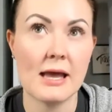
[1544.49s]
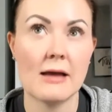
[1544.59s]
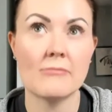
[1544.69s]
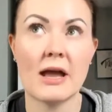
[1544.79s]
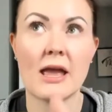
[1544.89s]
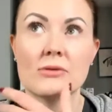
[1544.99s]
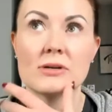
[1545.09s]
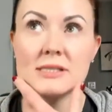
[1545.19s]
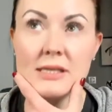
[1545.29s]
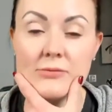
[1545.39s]
my
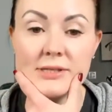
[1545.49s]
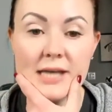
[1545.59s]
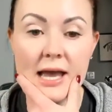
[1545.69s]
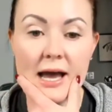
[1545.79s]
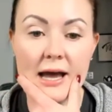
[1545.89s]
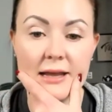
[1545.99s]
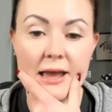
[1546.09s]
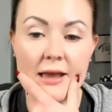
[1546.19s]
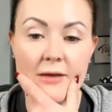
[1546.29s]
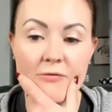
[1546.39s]
A1C was at
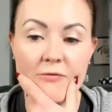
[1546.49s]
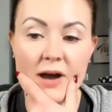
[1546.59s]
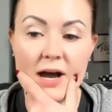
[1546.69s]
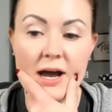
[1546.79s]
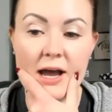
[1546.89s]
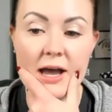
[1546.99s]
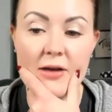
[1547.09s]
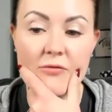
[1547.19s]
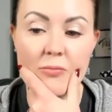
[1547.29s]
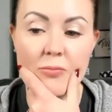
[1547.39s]
a
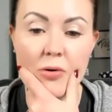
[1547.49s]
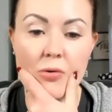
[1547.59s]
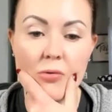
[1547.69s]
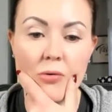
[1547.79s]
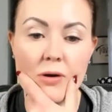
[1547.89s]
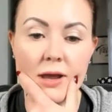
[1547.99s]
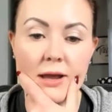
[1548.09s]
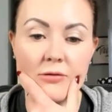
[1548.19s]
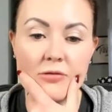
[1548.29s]
5.4